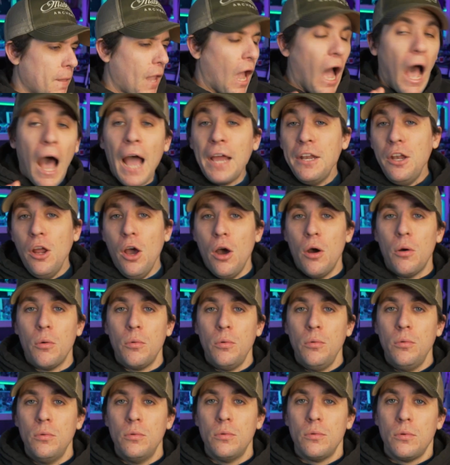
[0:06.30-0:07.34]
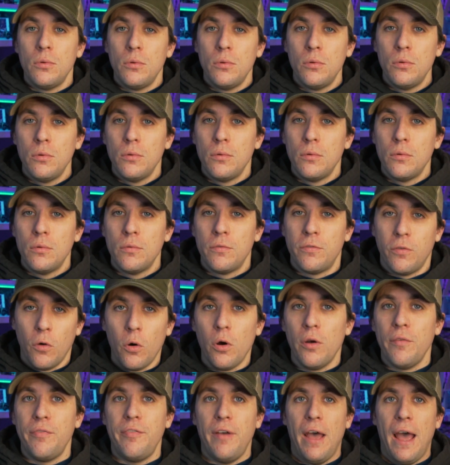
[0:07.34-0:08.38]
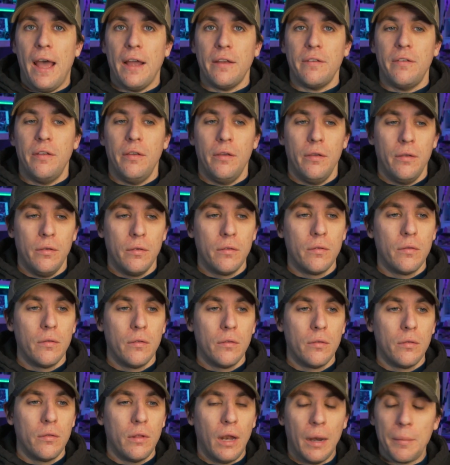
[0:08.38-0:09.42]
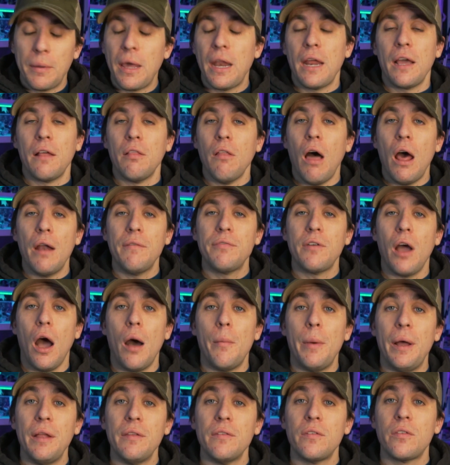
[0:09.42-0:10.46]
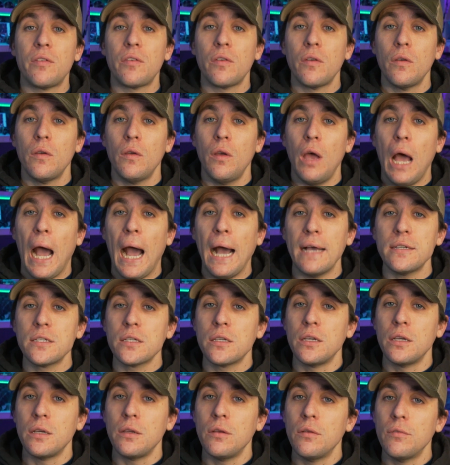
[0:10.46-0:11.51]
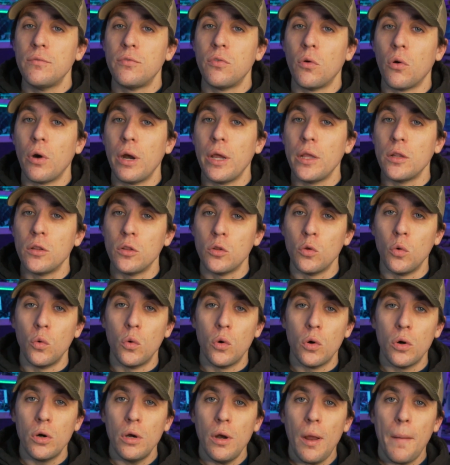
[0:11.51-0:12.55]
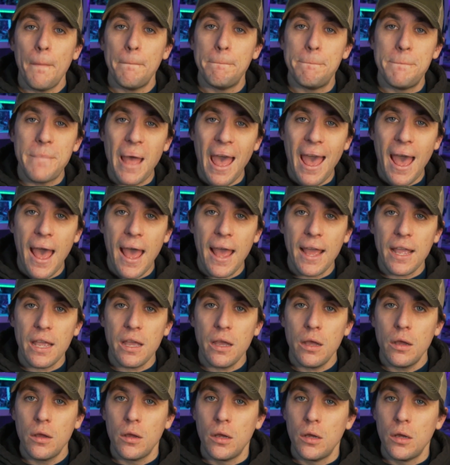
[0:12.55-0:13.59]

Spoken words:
I know for a fact that I'm getting a lot of comments asking for a lure bag